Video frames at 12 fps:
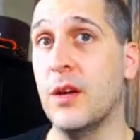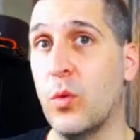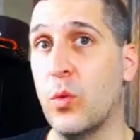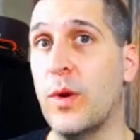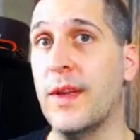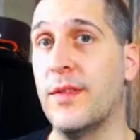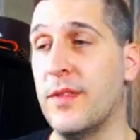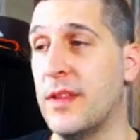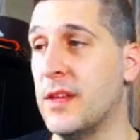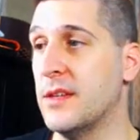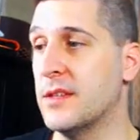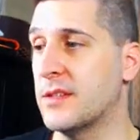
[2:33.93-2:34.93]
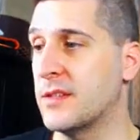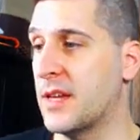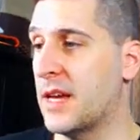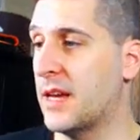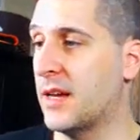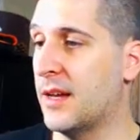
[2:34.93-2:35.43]
with these
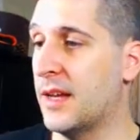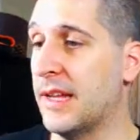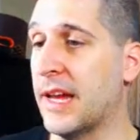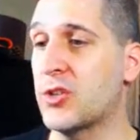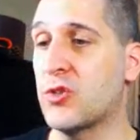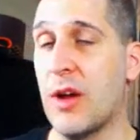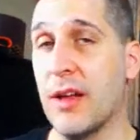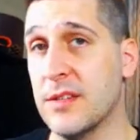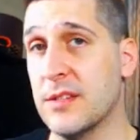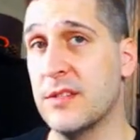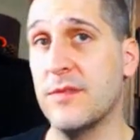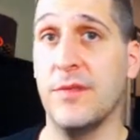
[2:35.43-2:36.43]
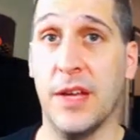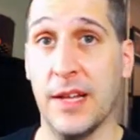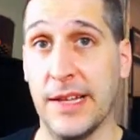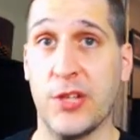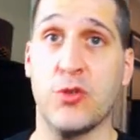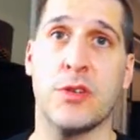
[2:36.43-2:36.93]
electrons via
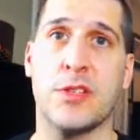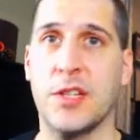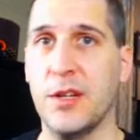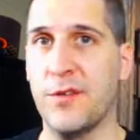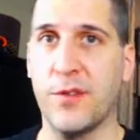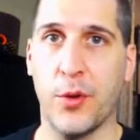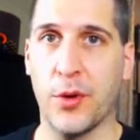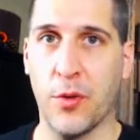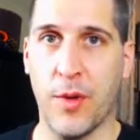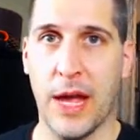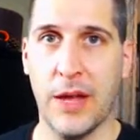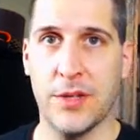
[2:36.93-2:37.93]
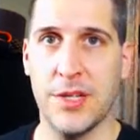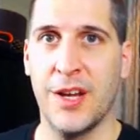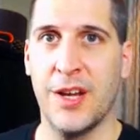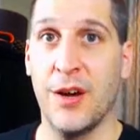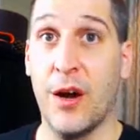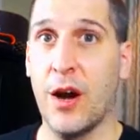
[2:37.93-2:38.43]
electricity floating around
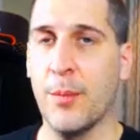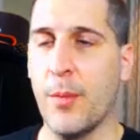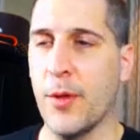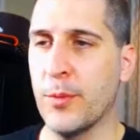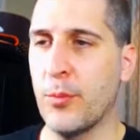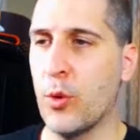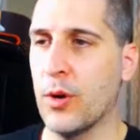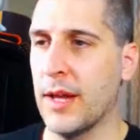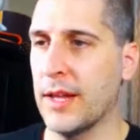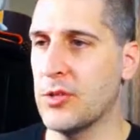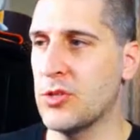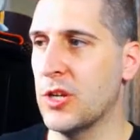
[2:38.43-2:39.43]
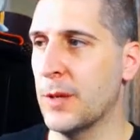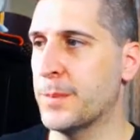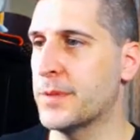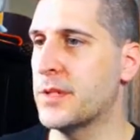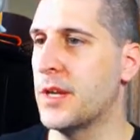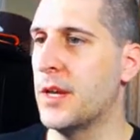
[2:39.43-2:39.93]
our motherboard and
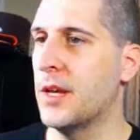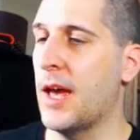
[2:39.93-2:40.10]
chips,